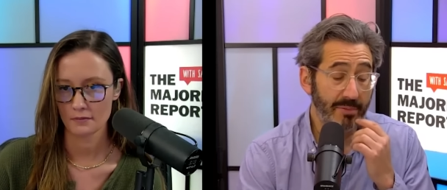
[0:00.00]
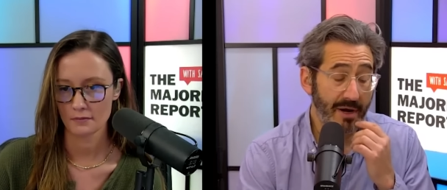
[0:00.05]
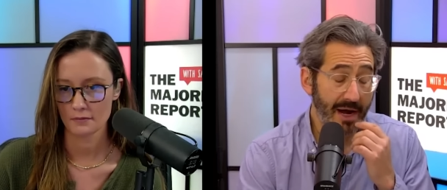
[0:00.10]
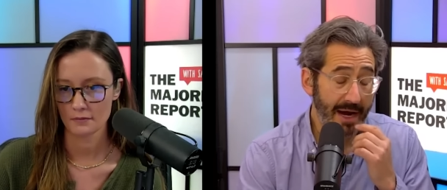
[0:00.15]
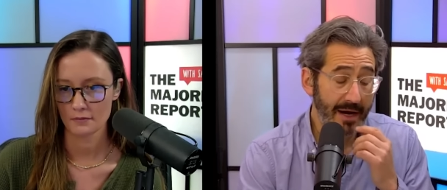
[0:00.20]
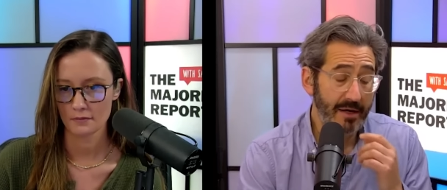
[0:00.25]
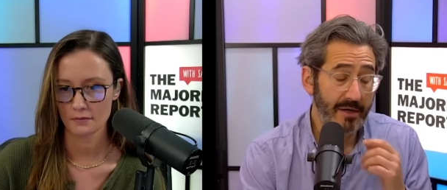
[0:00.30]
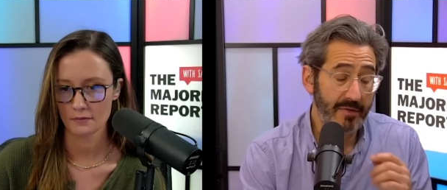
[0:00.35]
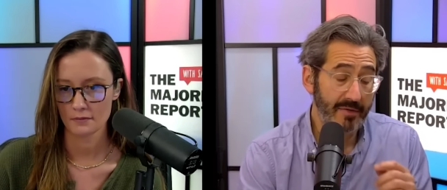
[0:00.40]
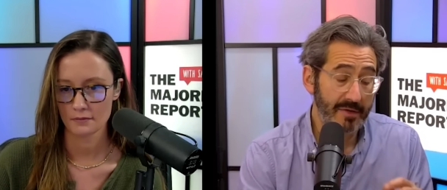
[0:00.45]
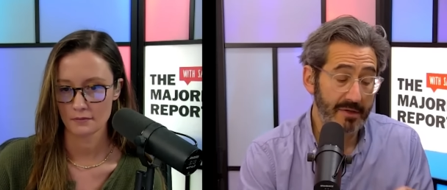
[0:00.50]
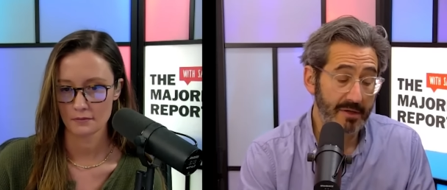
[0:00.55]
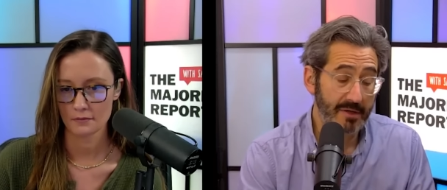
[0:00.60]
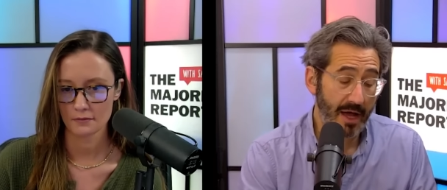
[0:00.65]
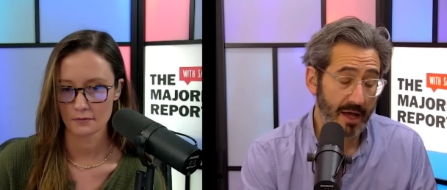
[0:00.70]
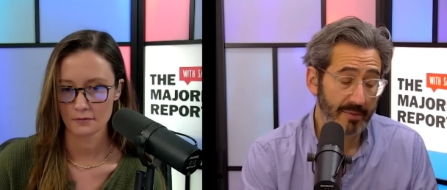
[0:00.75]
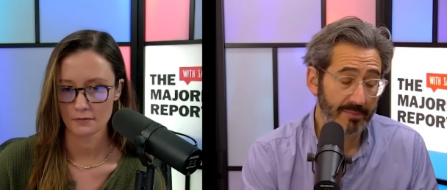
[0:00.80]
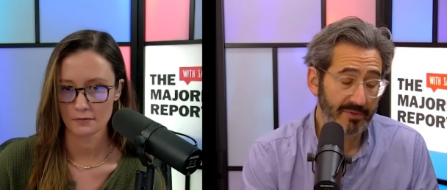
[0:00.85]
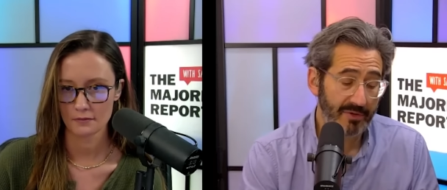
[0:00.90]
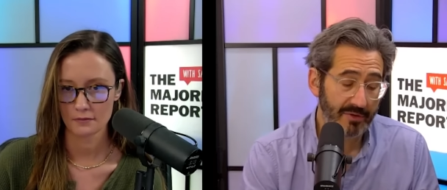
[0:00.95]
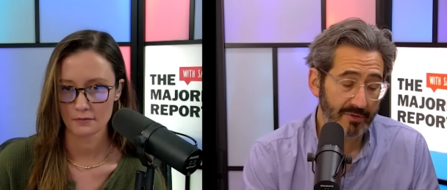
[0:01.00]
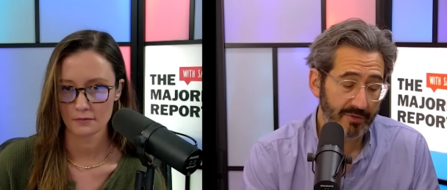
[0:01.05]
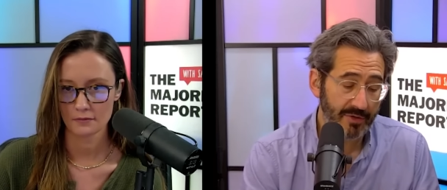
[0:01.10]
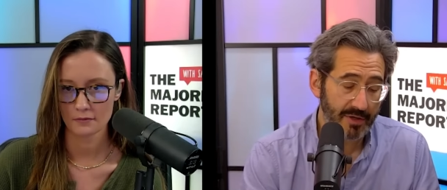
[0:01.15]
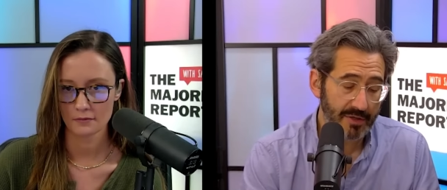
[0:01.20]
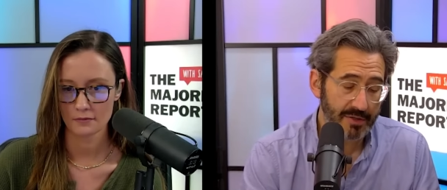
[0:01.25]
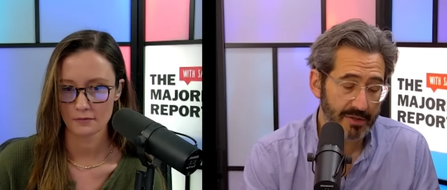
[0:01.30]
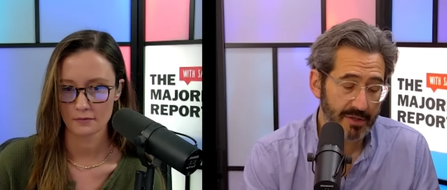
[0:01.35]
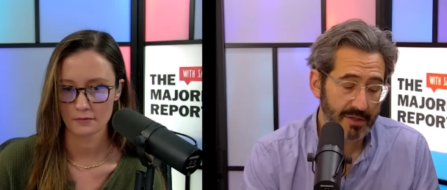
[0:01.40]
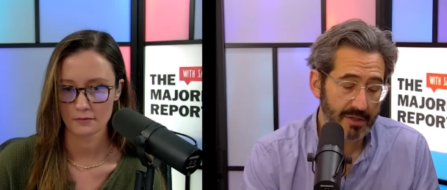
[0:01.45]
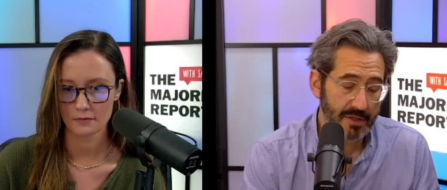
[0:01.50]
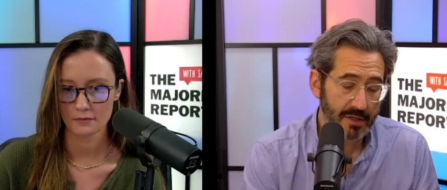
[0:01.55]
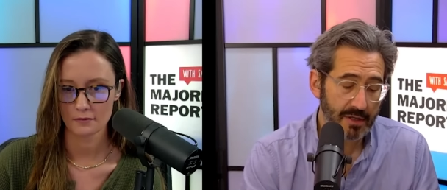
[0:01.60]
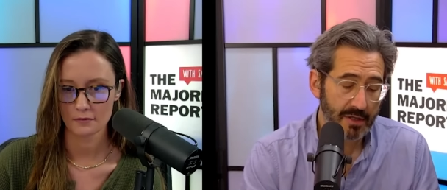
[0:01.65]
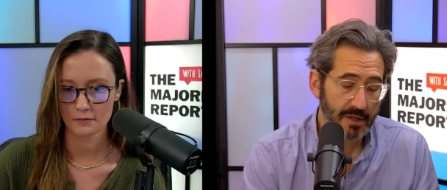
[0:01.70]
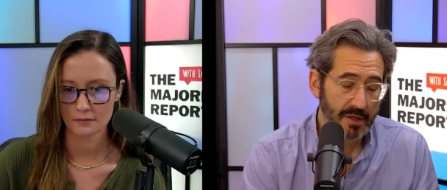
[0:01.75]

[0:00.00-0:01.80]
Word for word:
Speaker 1: prior to the Dobbs decision,